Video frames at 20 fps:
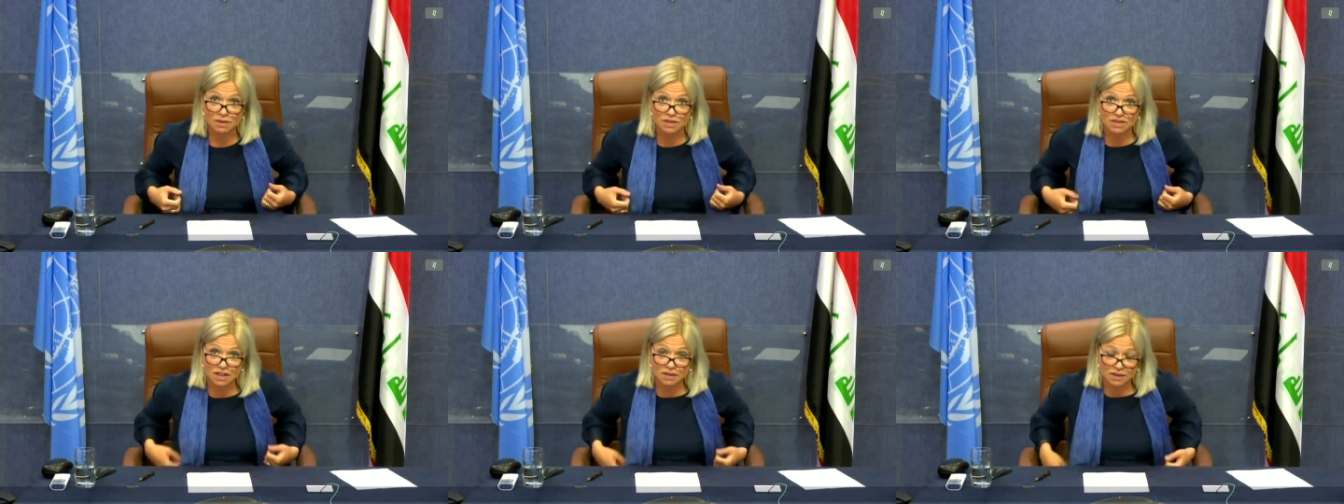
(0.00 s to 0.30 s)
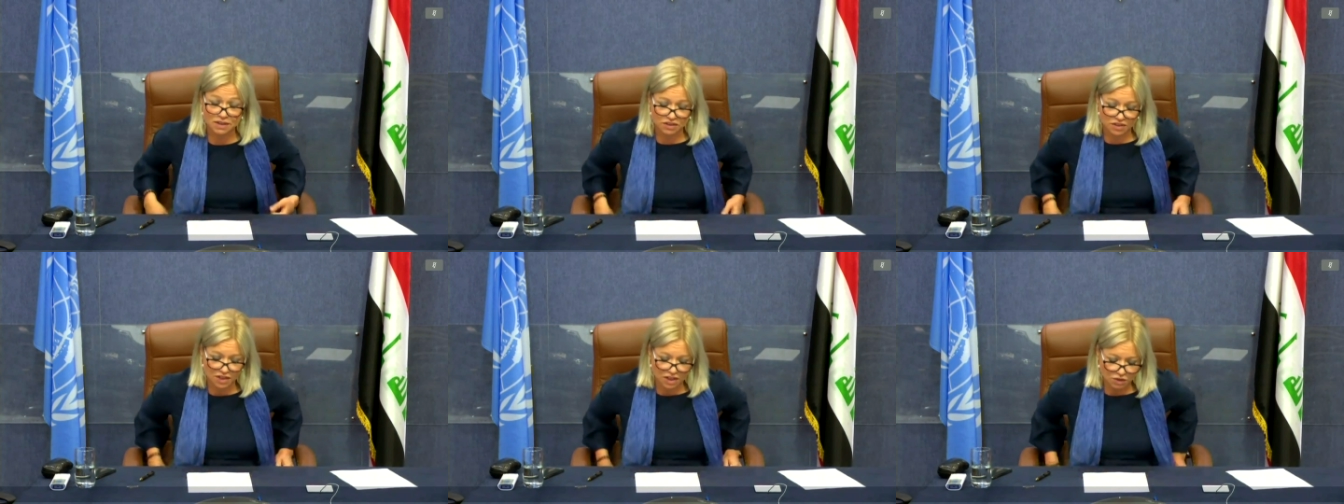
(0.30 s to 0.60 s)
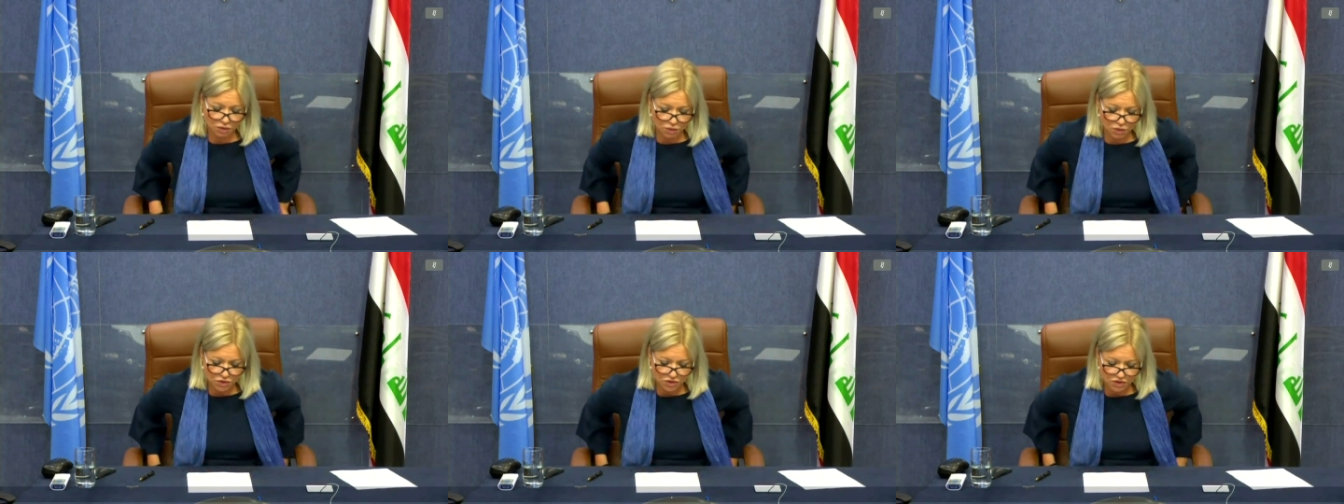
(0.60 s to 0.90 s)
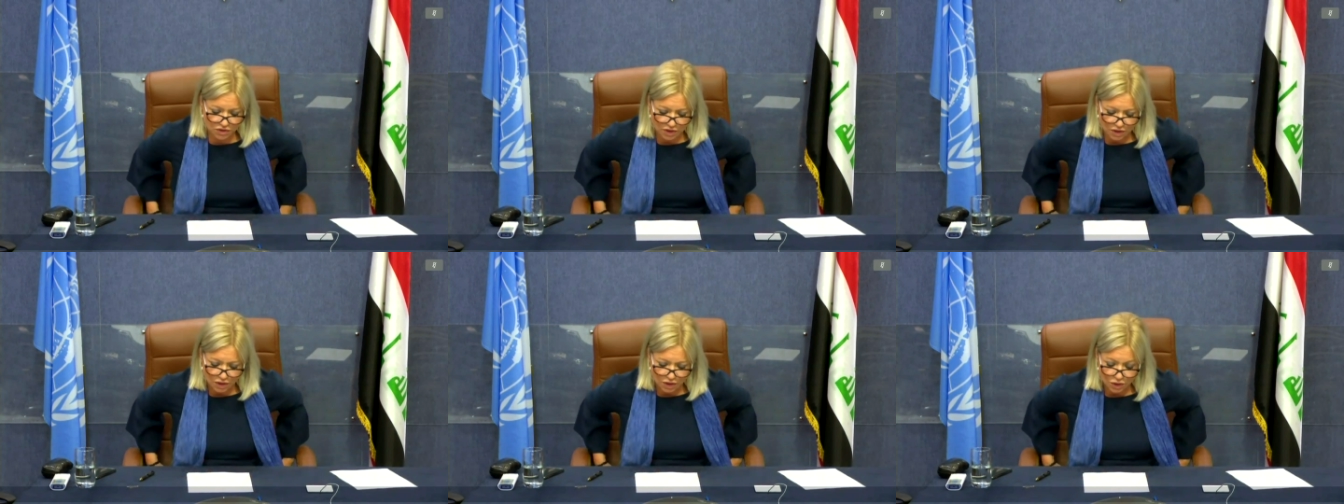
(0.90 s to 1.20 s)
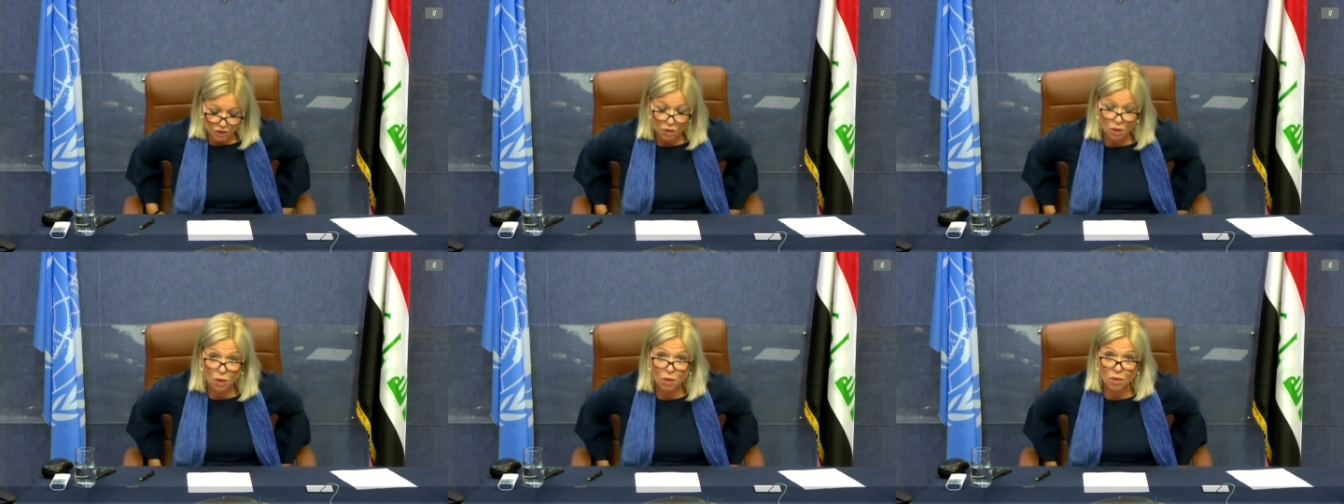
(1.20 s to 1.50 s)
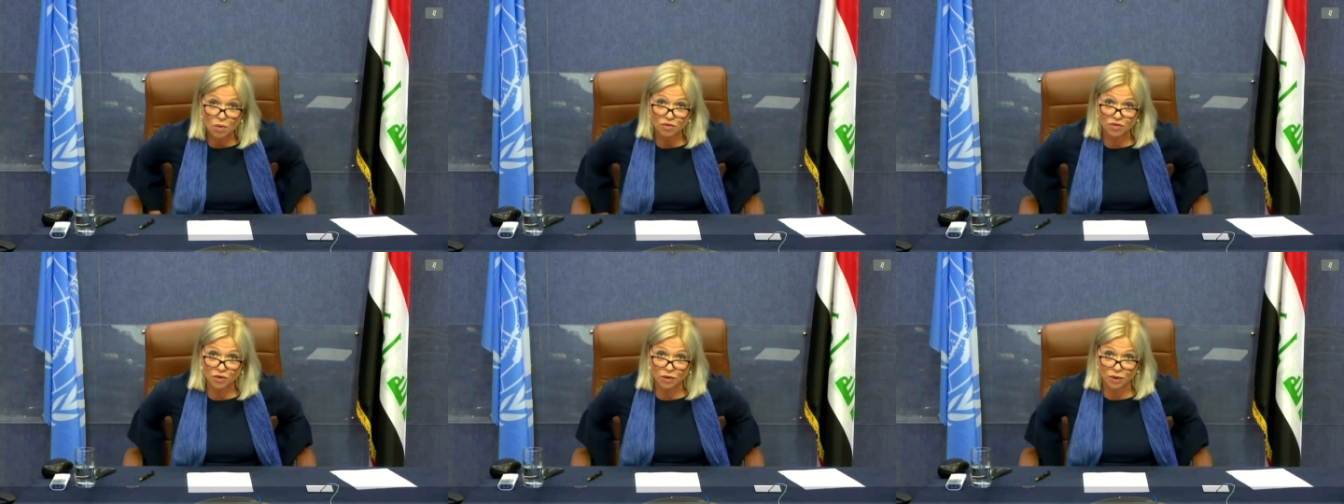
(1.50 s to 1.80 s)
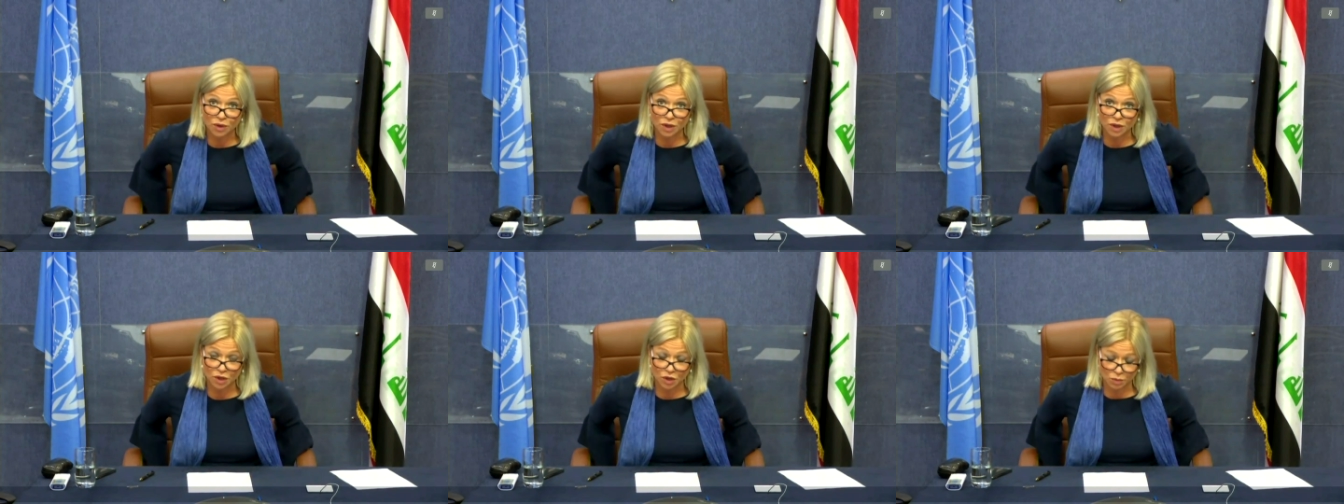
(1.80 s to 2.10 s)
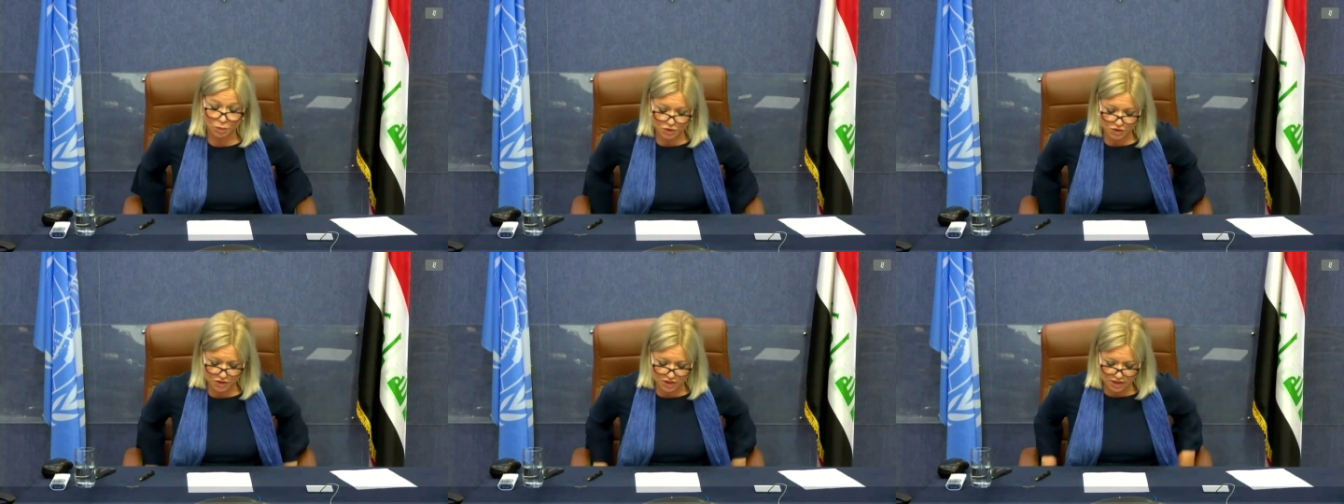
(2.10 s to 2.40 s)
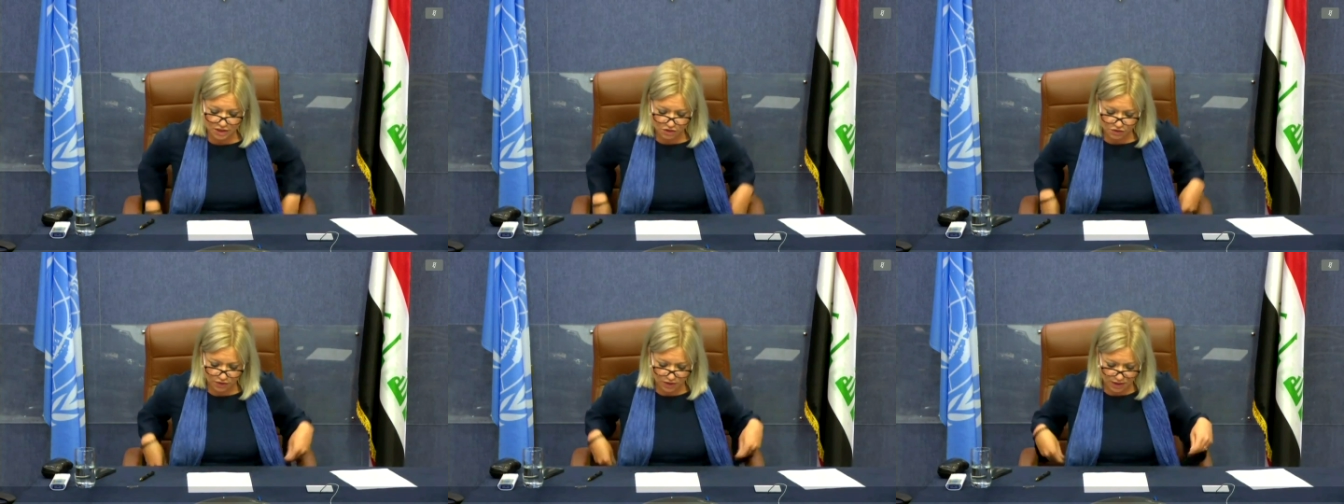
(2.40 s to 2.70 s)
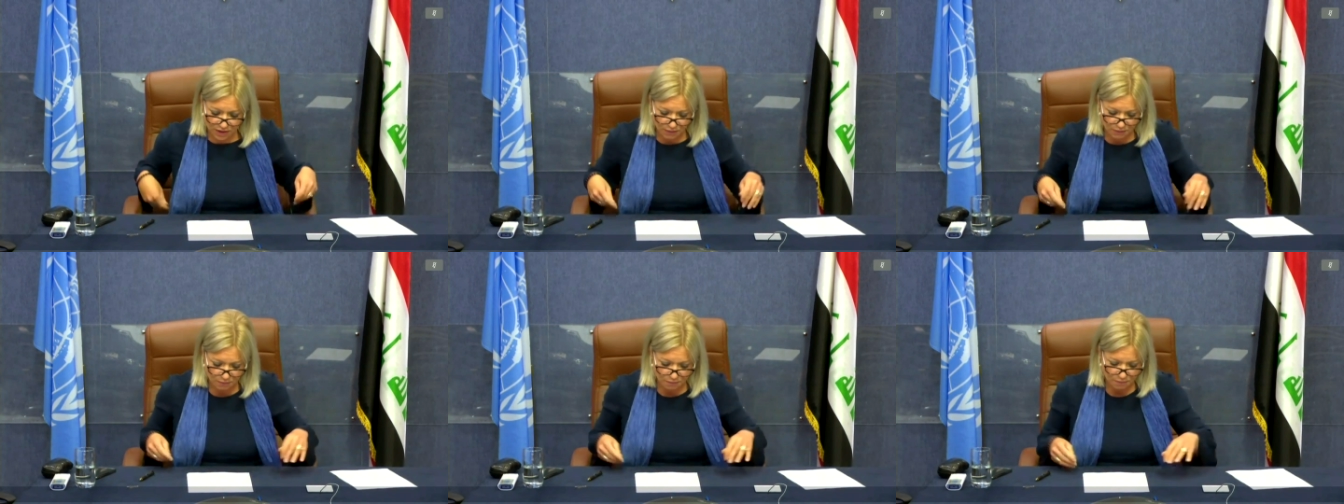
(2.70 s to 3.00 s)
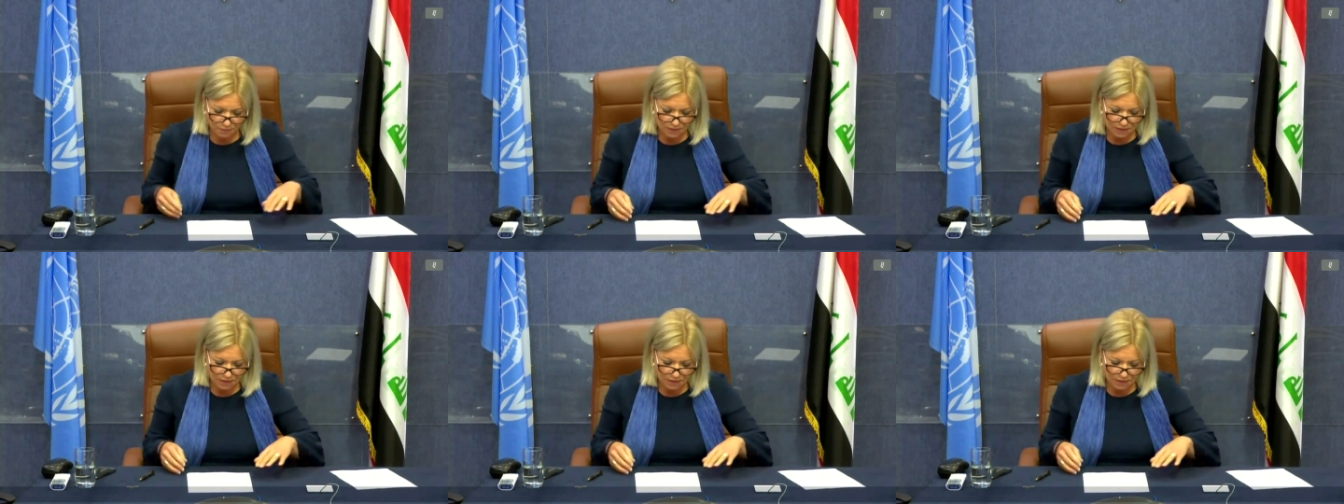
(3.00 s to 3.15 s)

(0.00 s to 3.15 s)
Secretary General's call for a global ceasefire.